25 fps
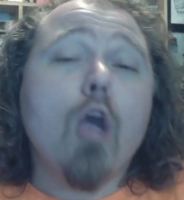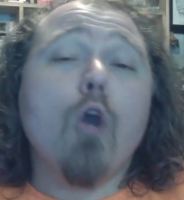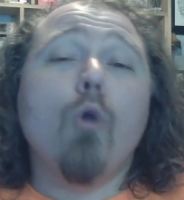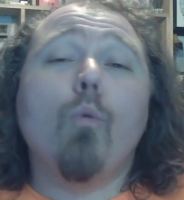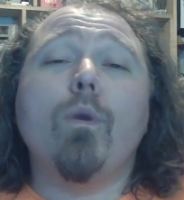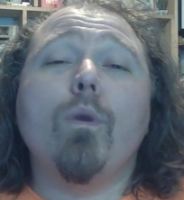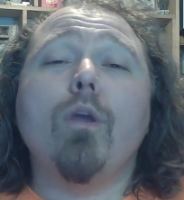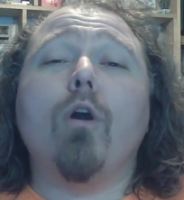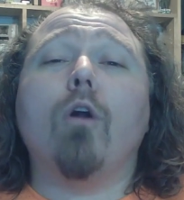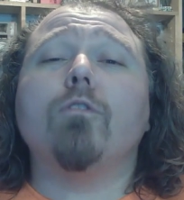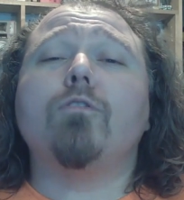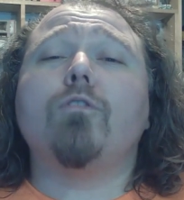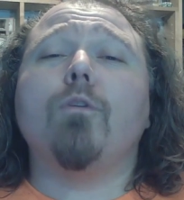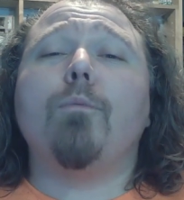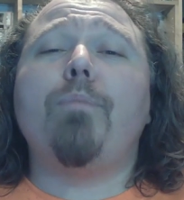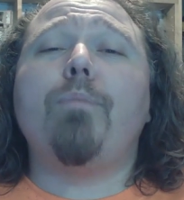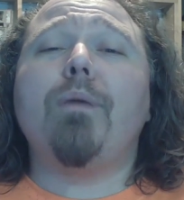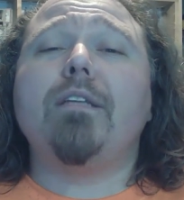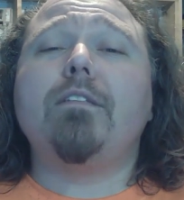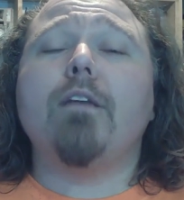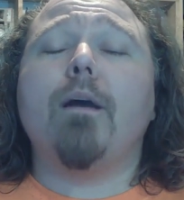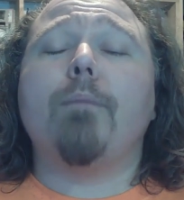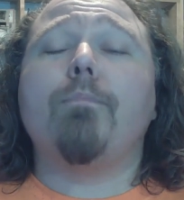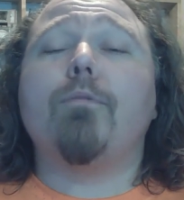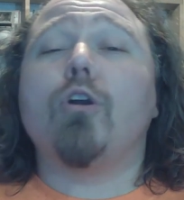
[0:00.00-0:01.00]
We also
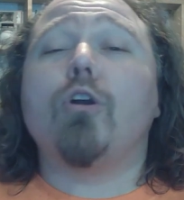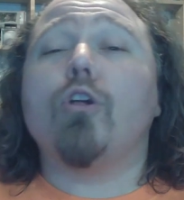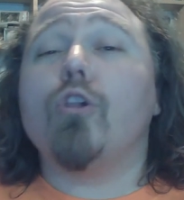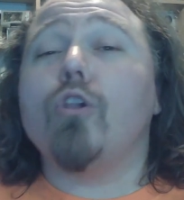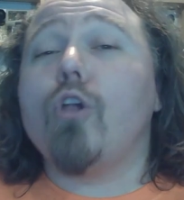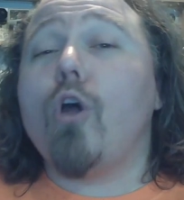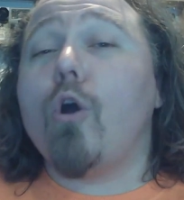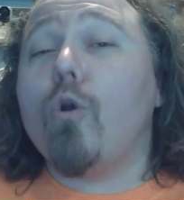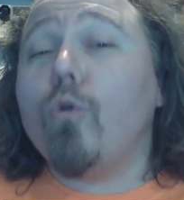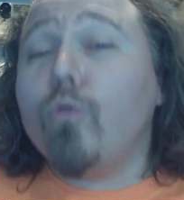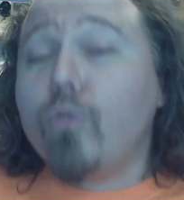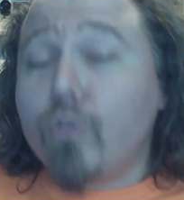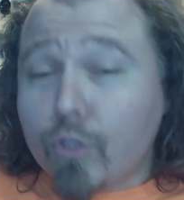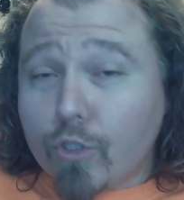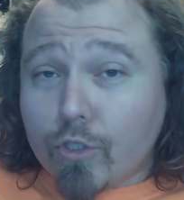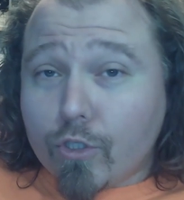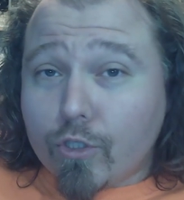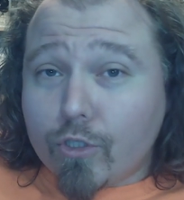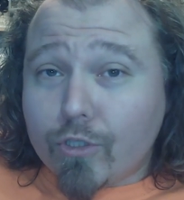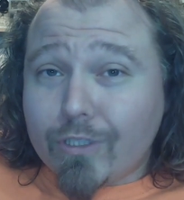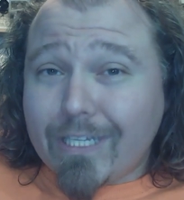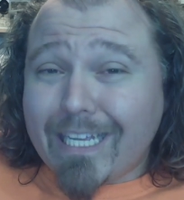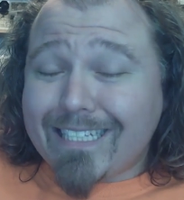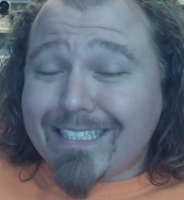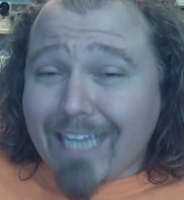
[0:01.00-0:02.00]
picked up
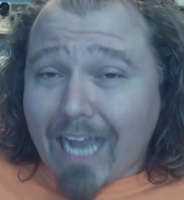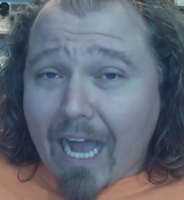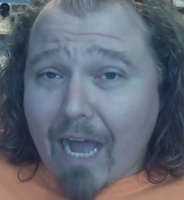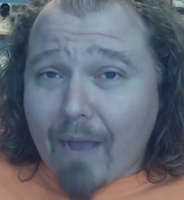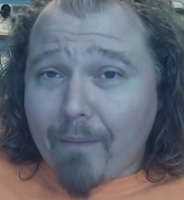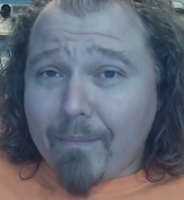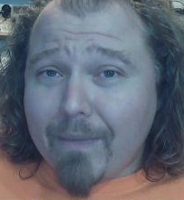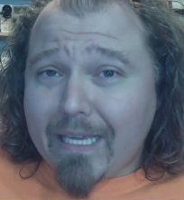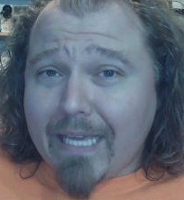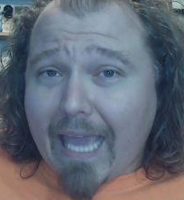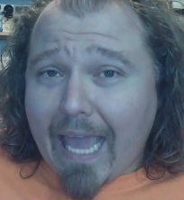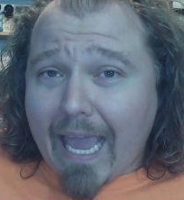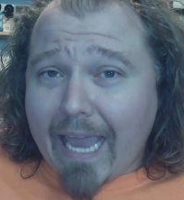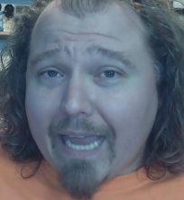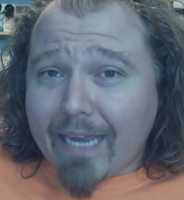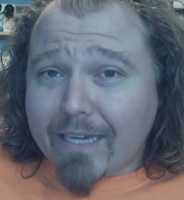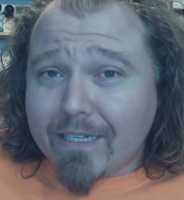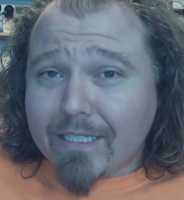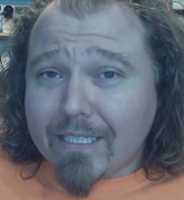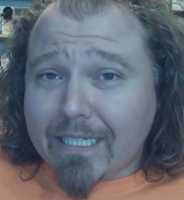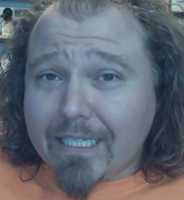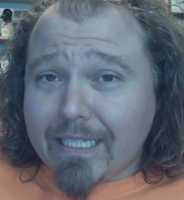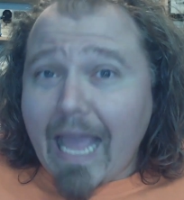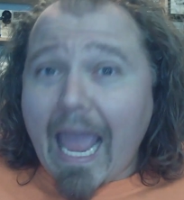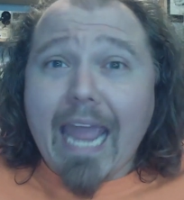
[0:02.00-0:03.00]
closers Tommy
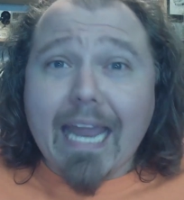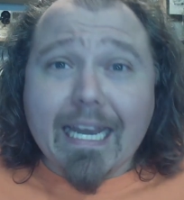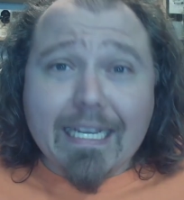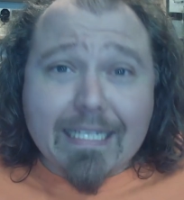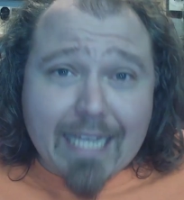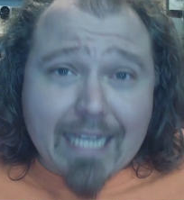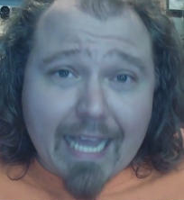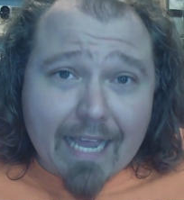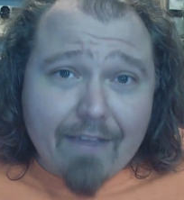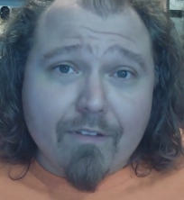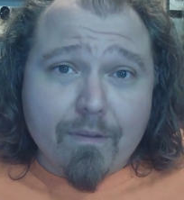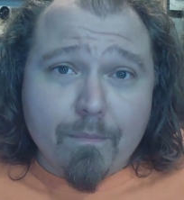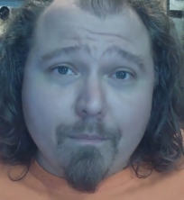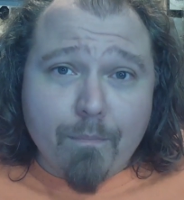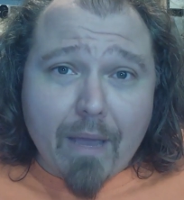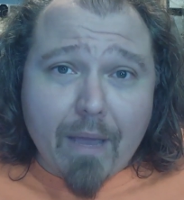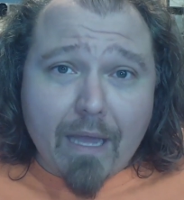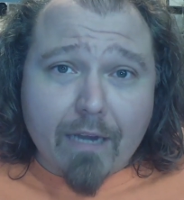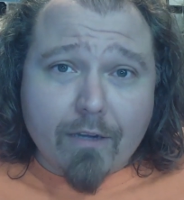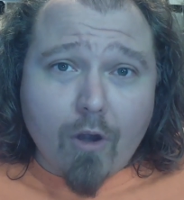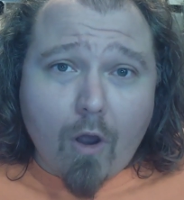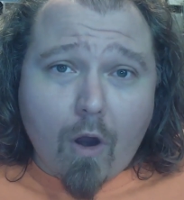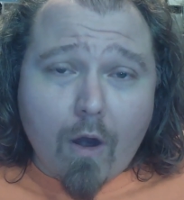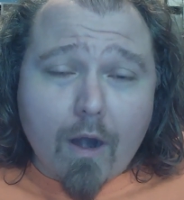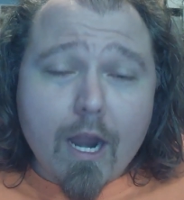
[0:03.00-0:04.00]
Canley and David
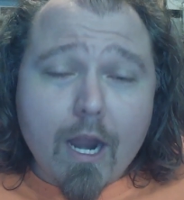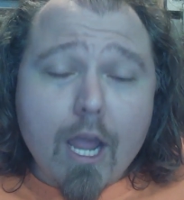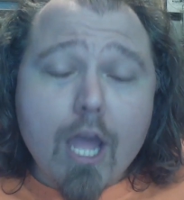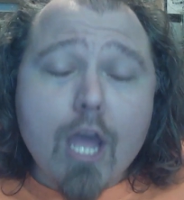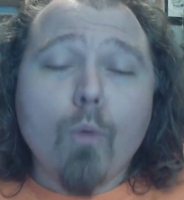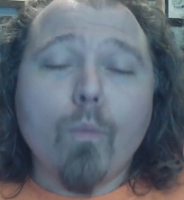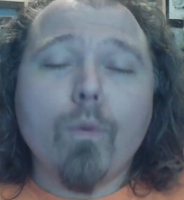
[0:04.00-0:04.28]
Bednar.